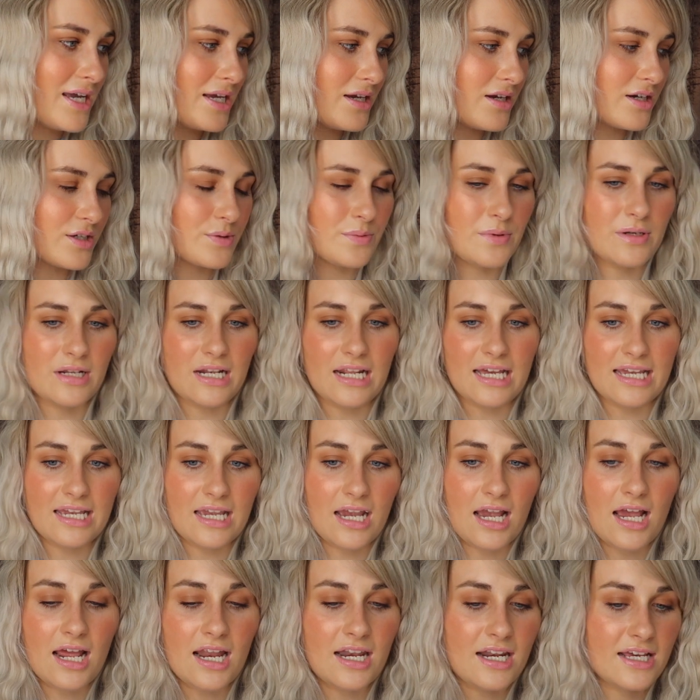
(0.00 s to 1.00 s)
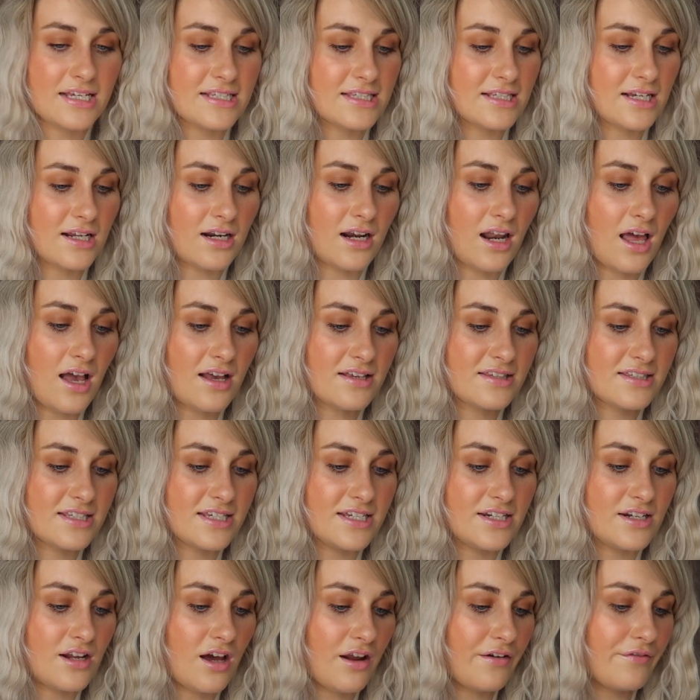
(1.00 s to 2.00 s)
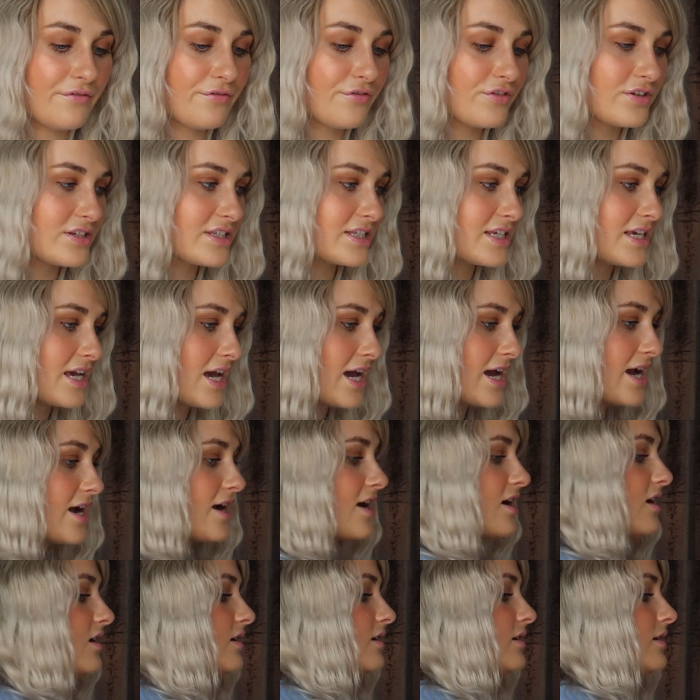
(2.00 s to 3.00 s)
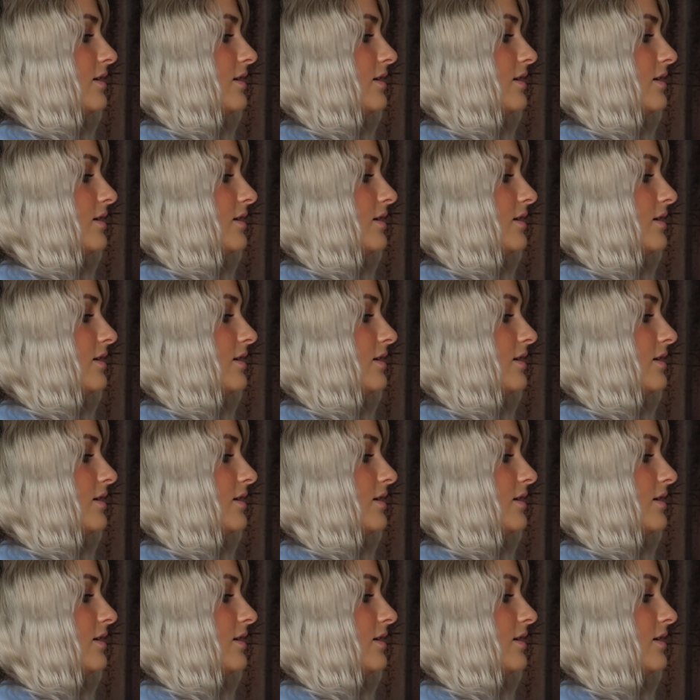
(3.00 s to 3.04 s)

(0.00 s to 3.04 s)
because we like a nice glossy non-frizzy hair.